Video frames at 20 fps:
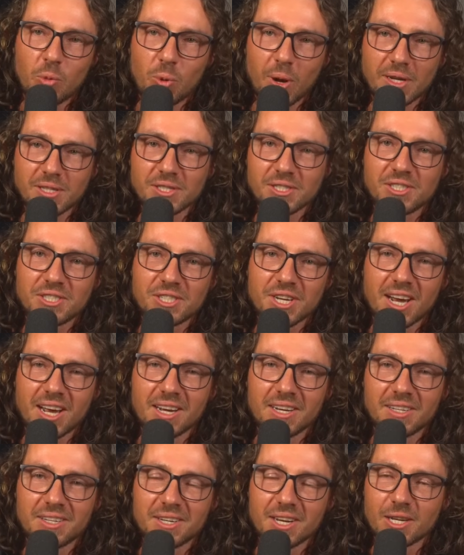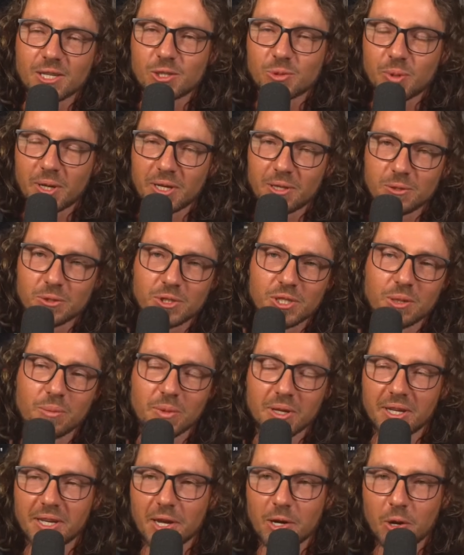Wednesday next week, you'll see
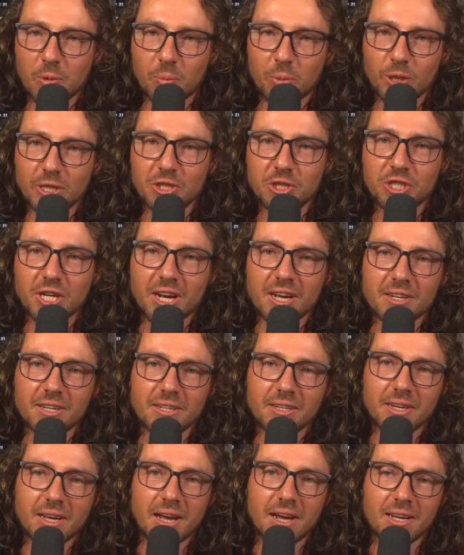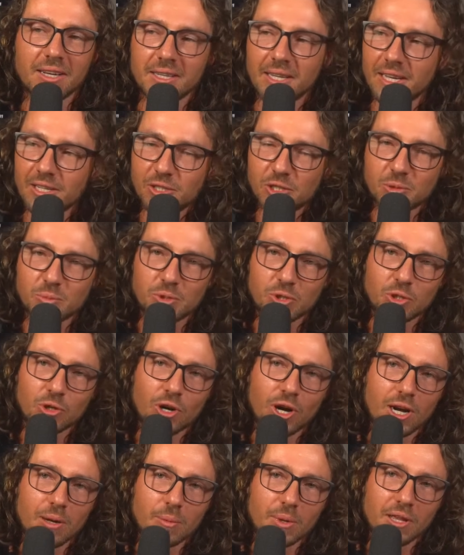me again. I appreciate it. Hit
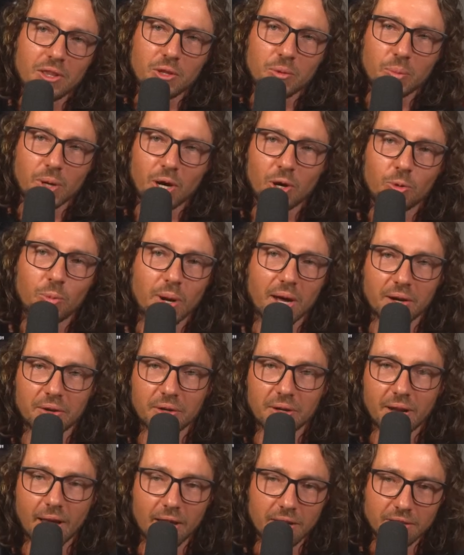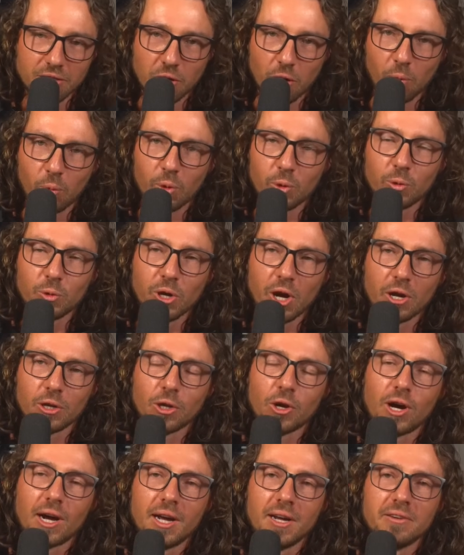subscribe, hit the bell button, and I will go
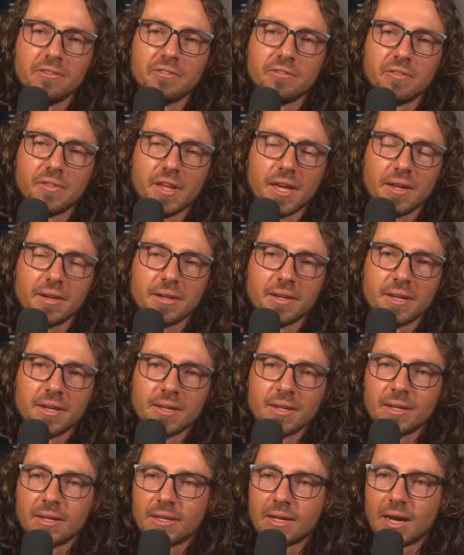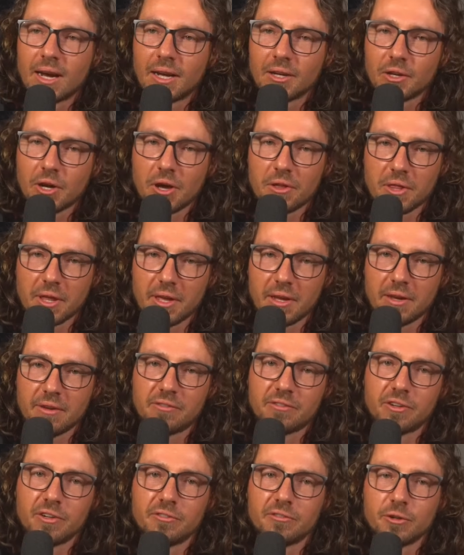live then. Going there
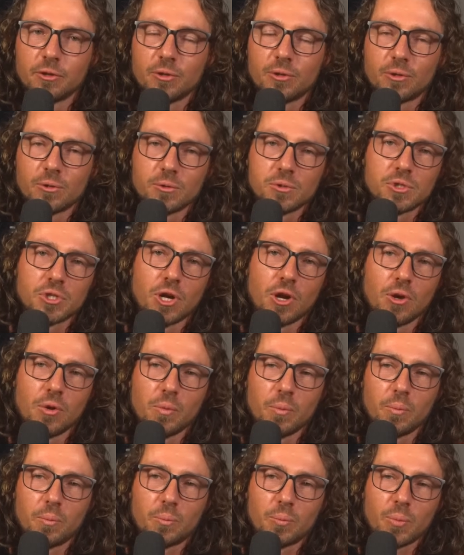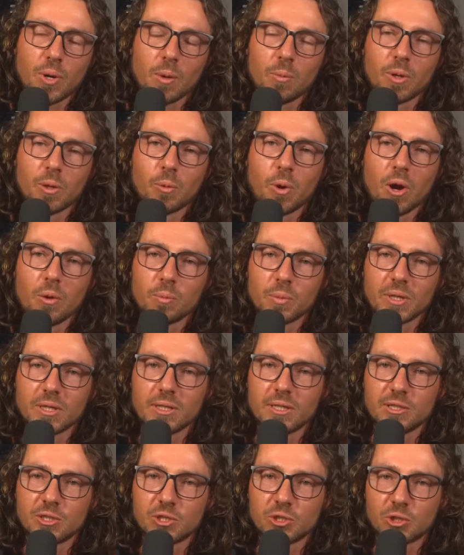for a funeral, so probably won't
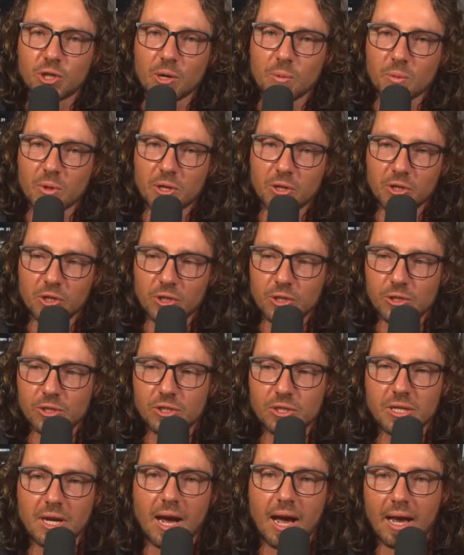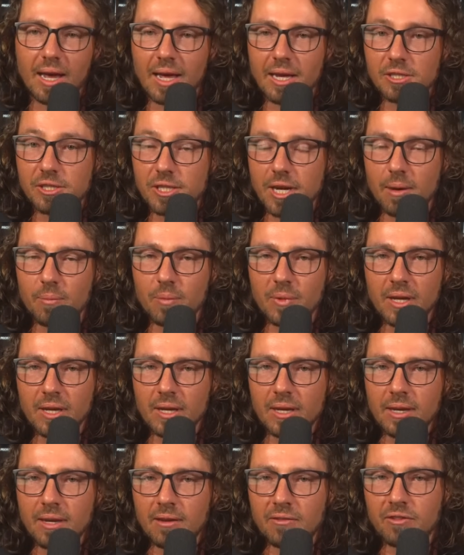be streaming the news. Heads up.
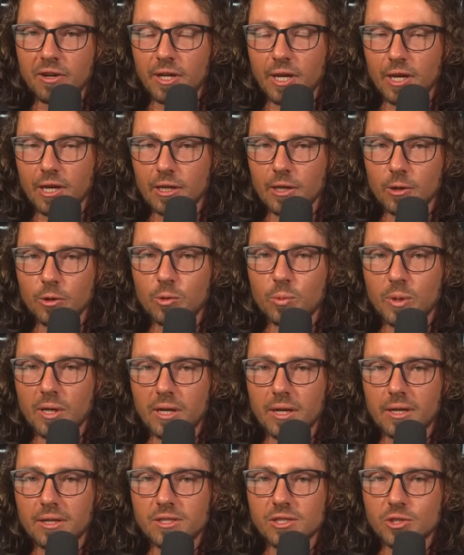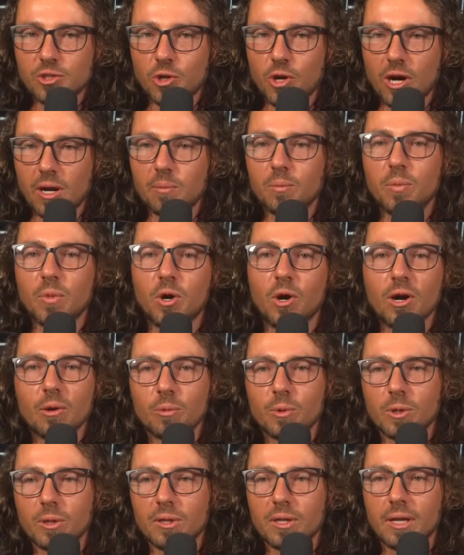If I get a little bit of time, I
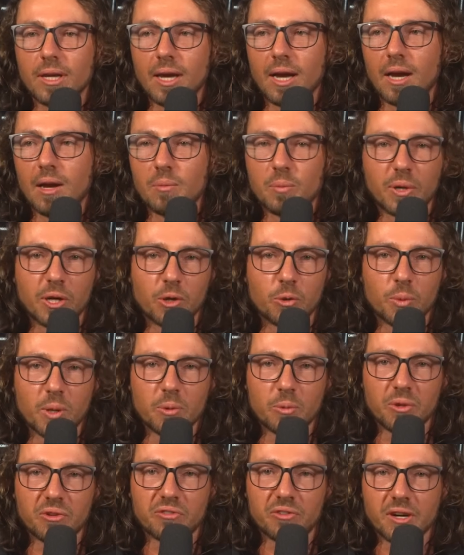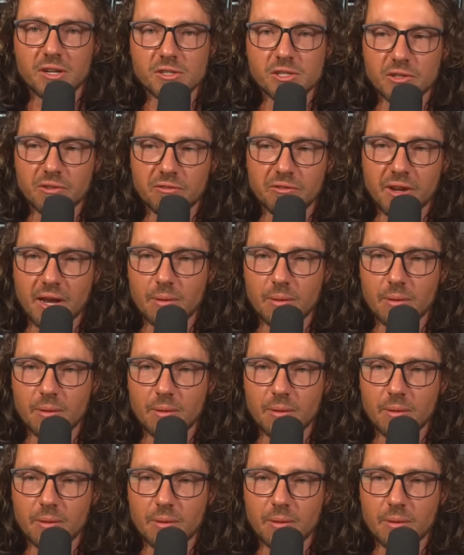will, but I'll be with friends and